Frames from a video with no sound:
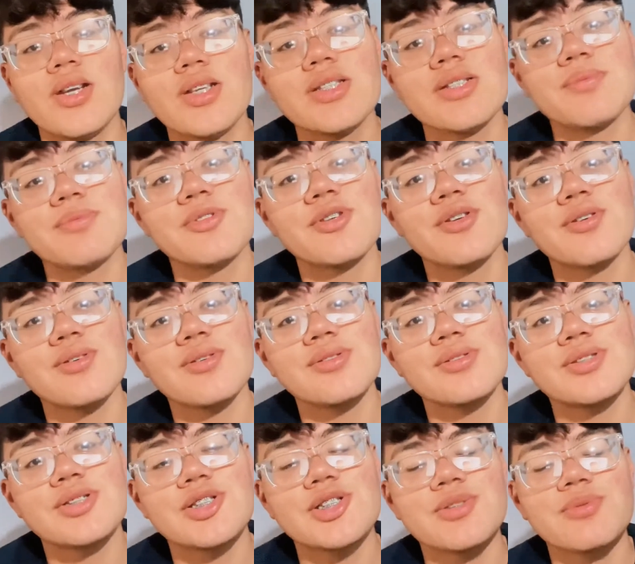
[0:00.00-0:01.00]
is up,
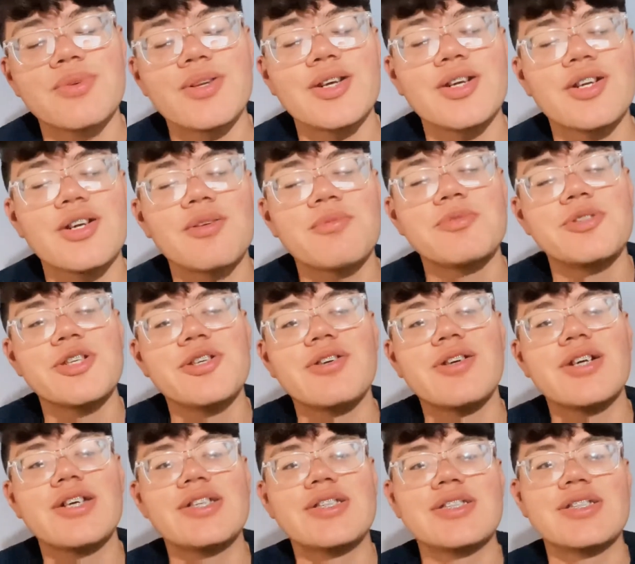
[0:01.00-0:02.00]
turtles? Just wanted to update you
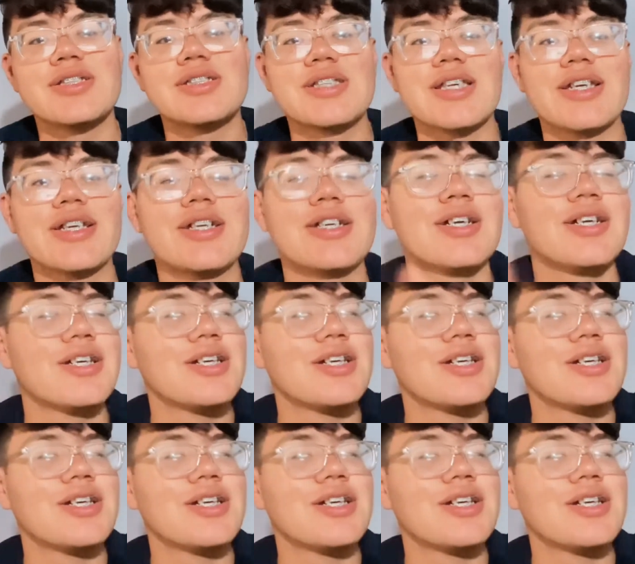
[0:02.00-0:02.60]
guys. It's like